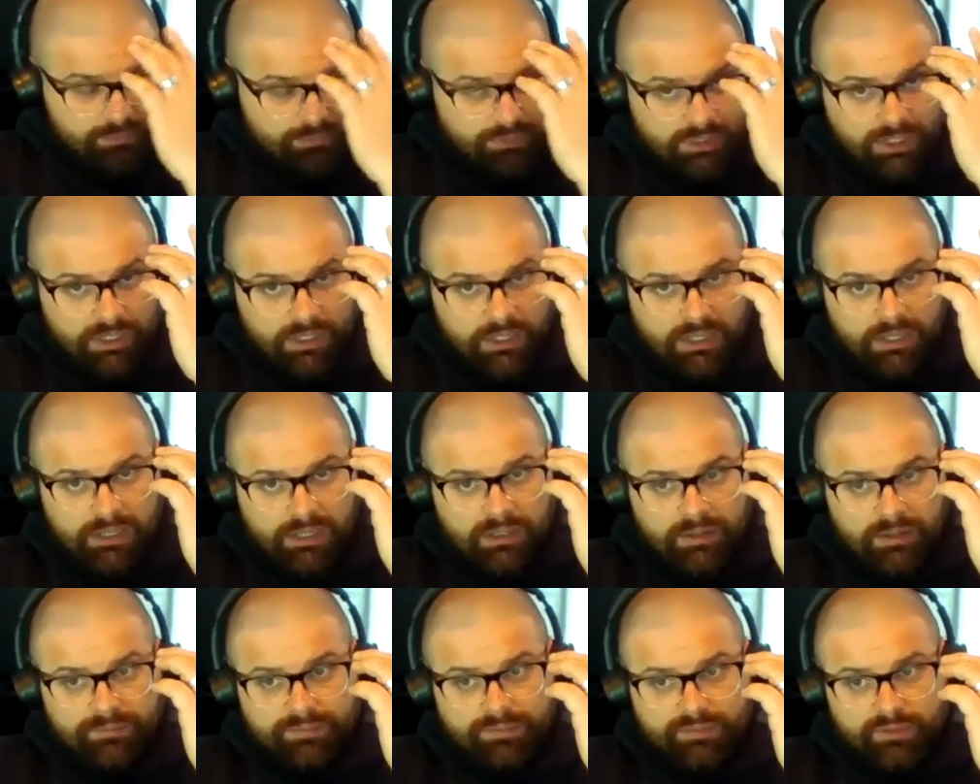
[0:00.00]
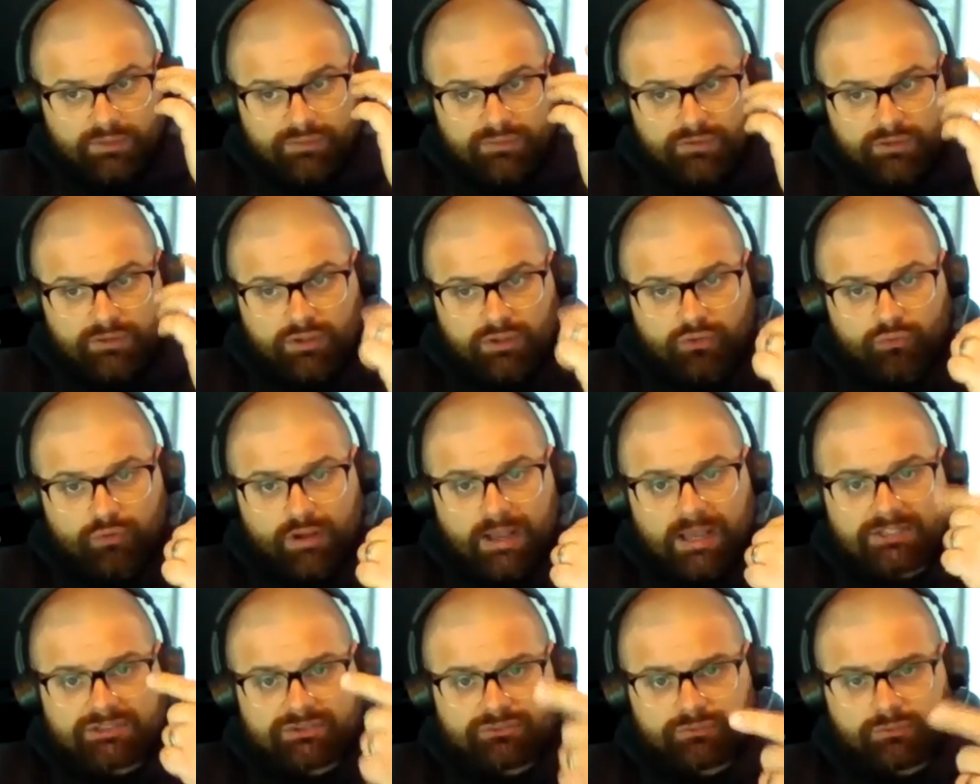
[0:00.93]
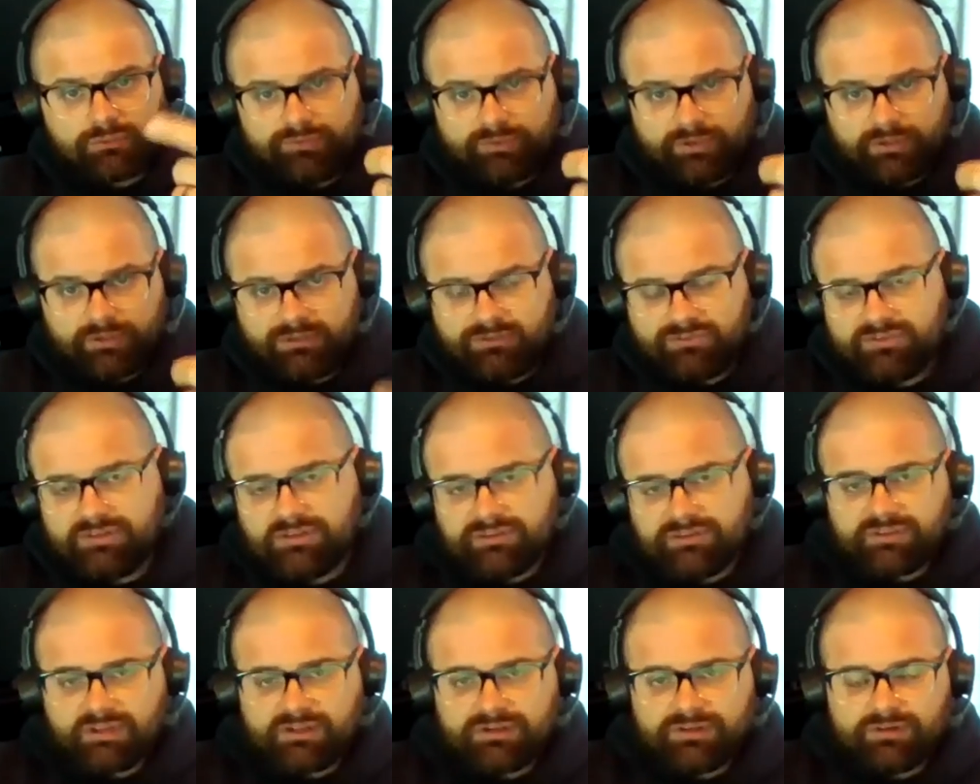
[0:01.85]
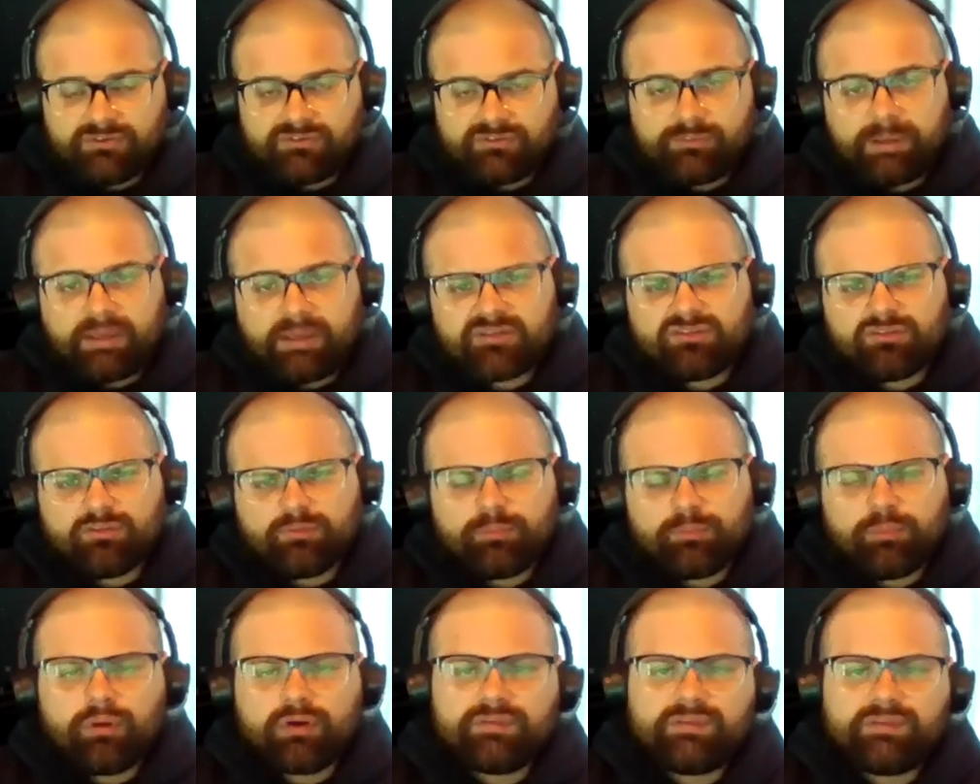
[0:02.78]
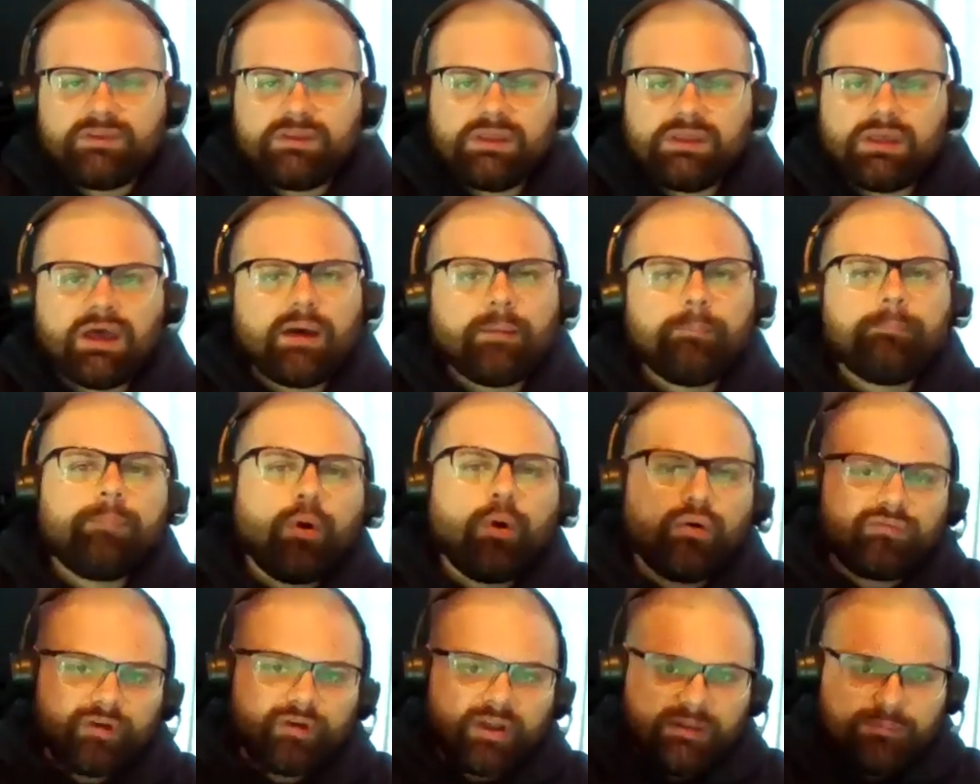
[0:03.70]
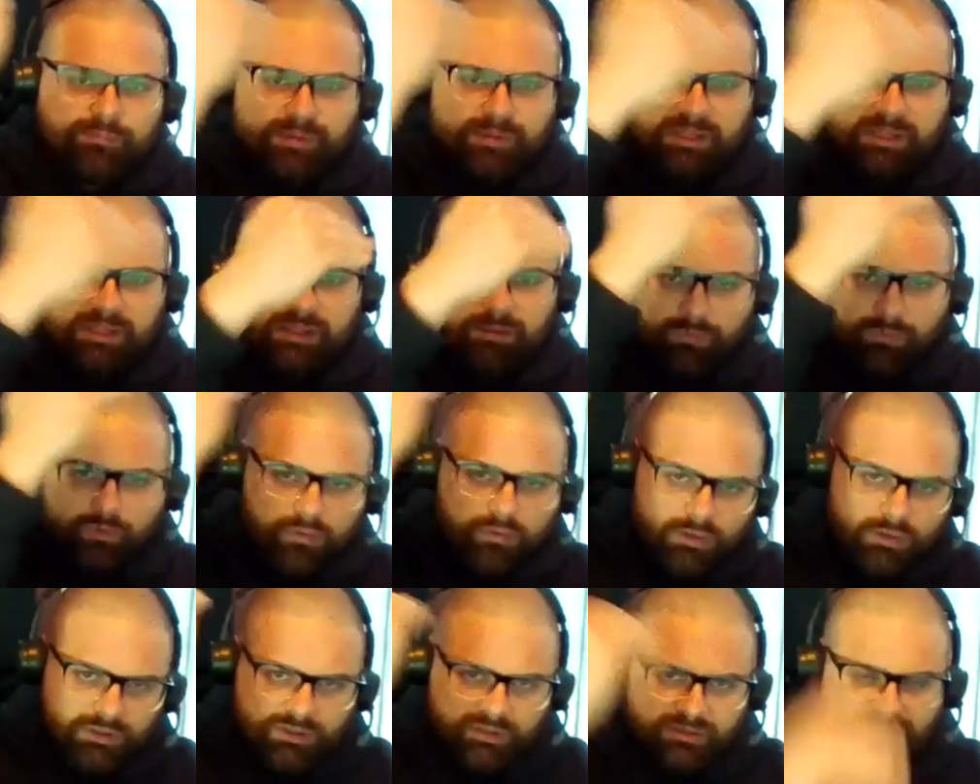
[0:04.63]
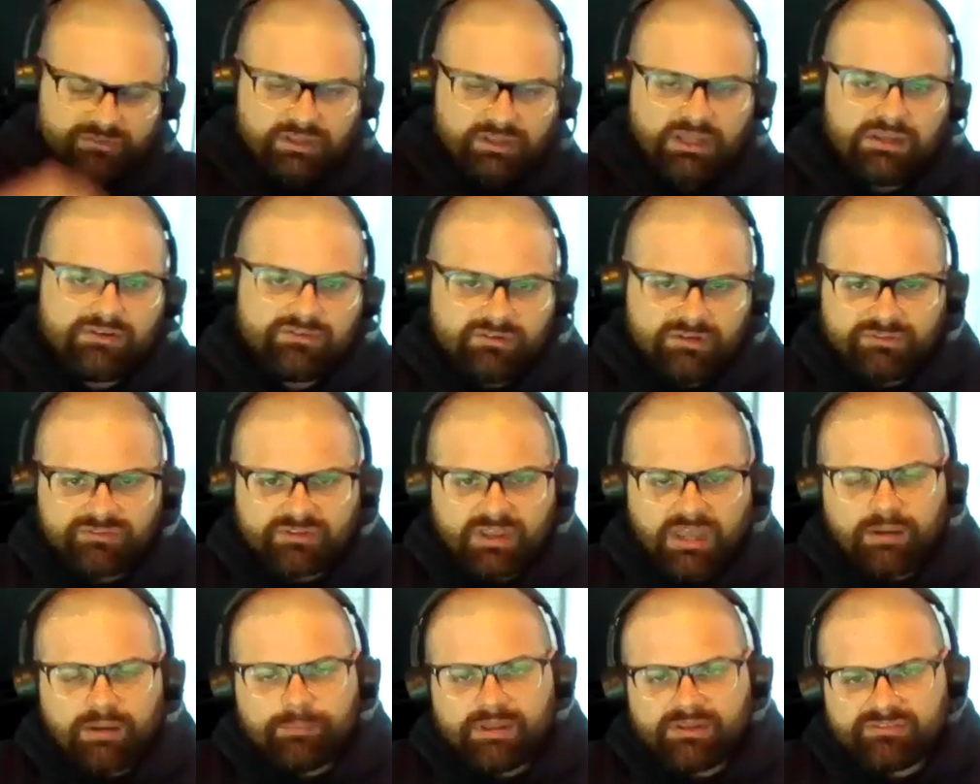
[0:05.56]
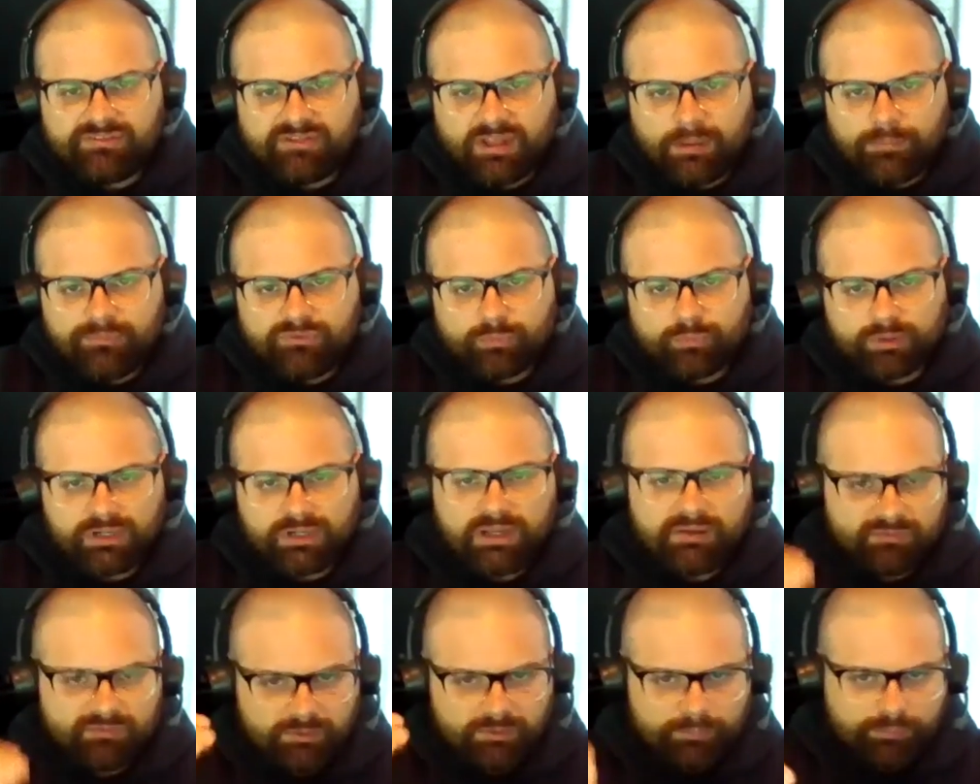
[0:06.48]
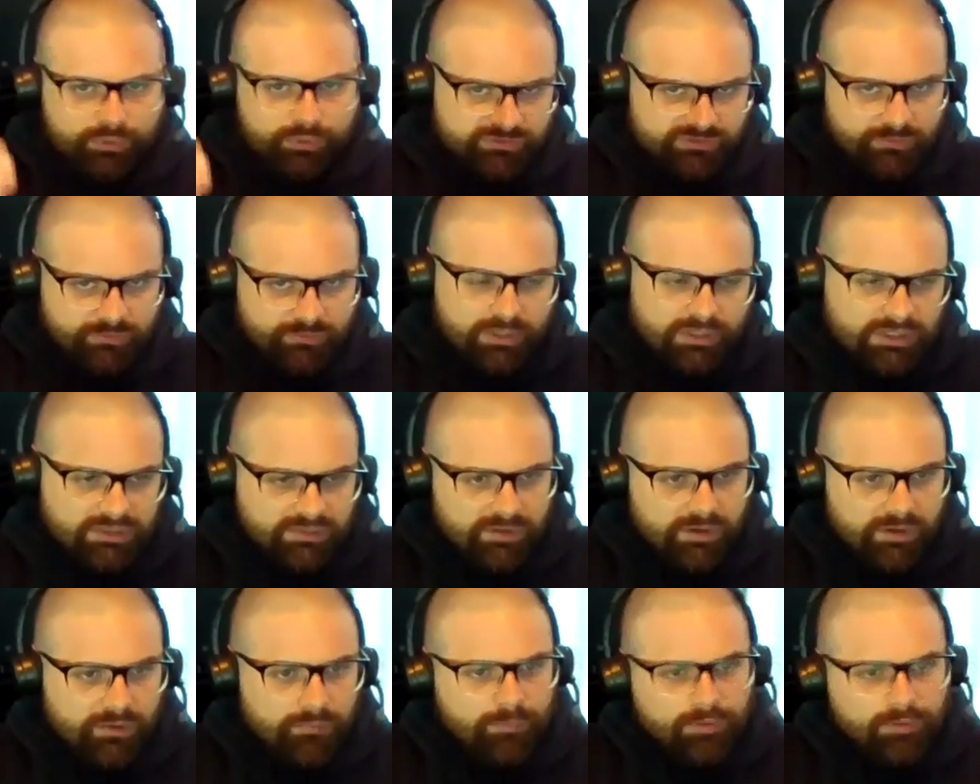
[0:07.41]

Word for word: uh, the the garage roof. You're going to see this on your inspection report. The uh, overhead beam, according to the listing agent, it's kind of messed up, so we're going to have to put some money in there.